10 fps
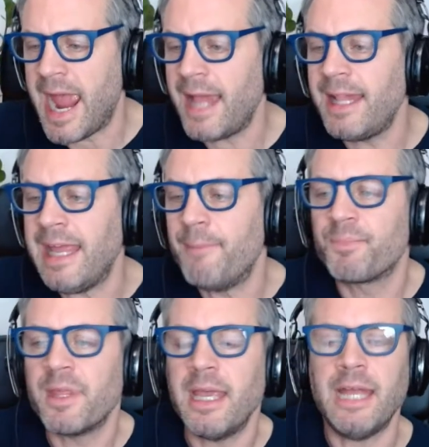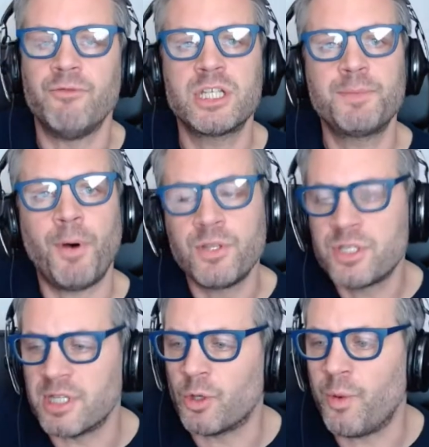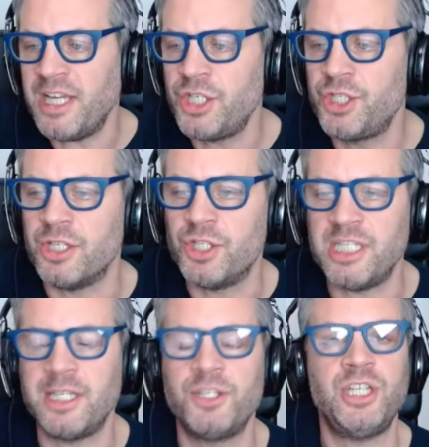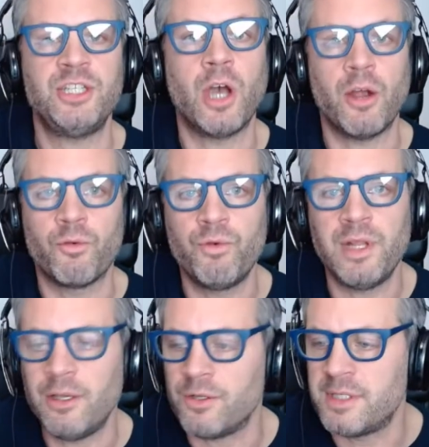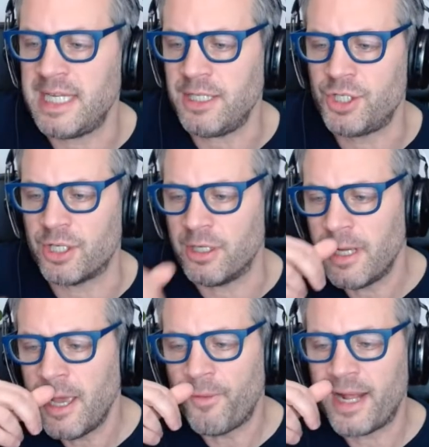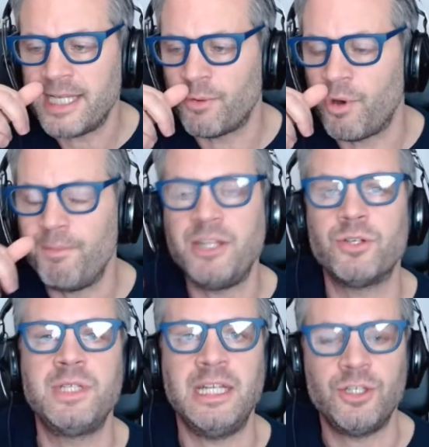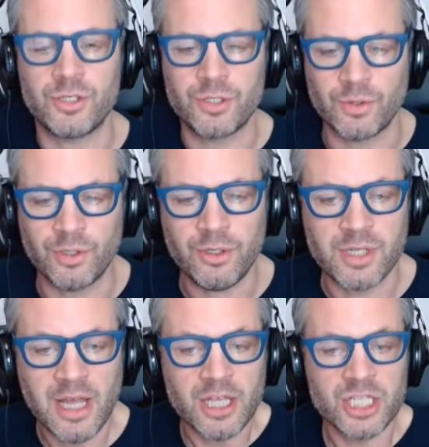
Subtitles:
Ellie, in response to the question, she said she's got a really good teacher. When I said, what made your teacher so good?